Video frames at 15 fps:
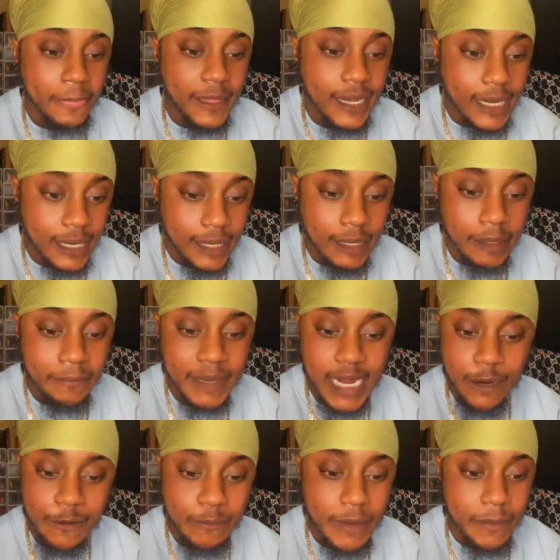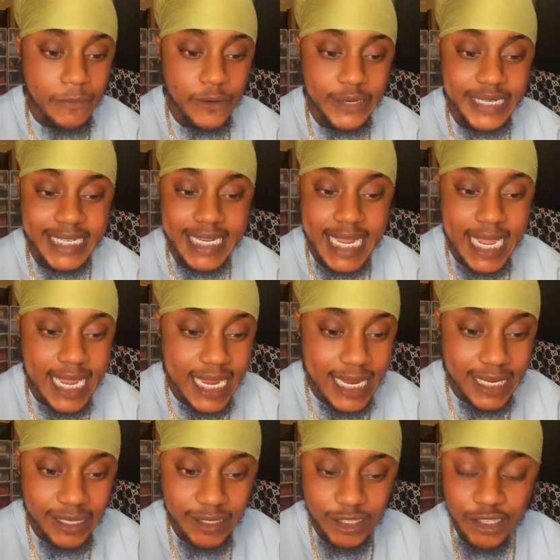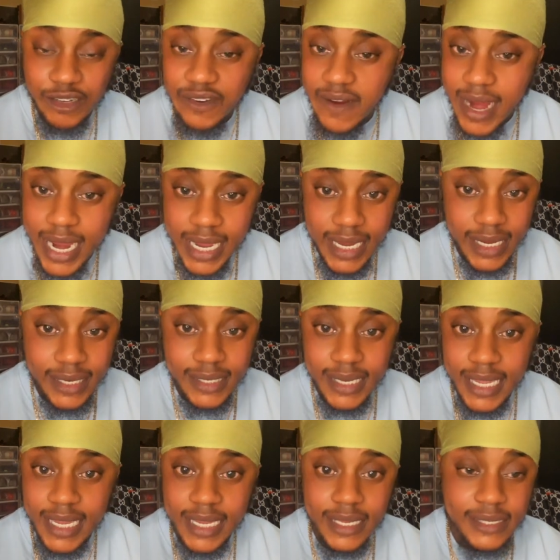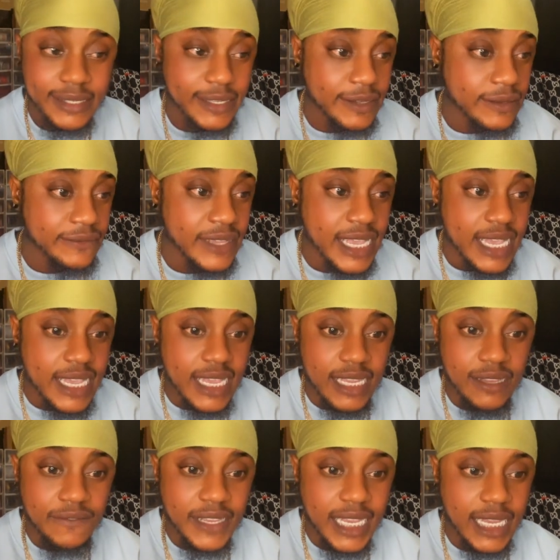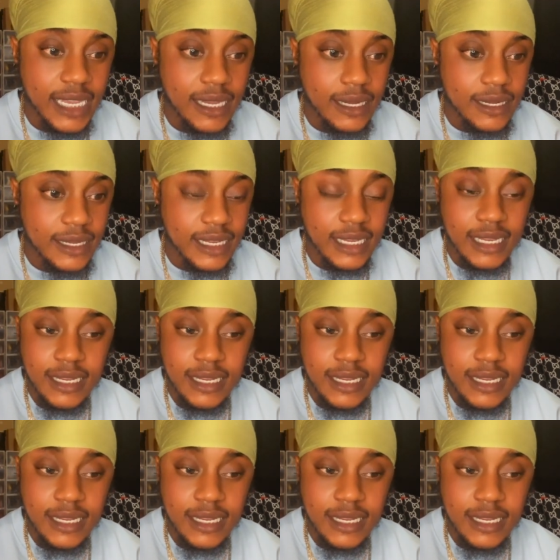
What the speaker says: I remember days crying, days of even